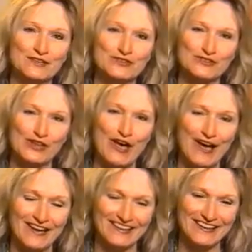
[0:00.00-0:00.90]
in
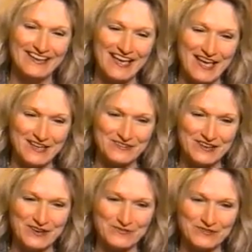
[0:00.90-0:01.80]
July, and
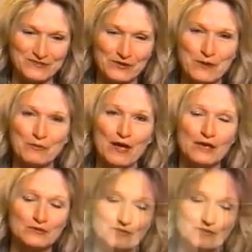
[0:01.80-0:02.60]
was very proud to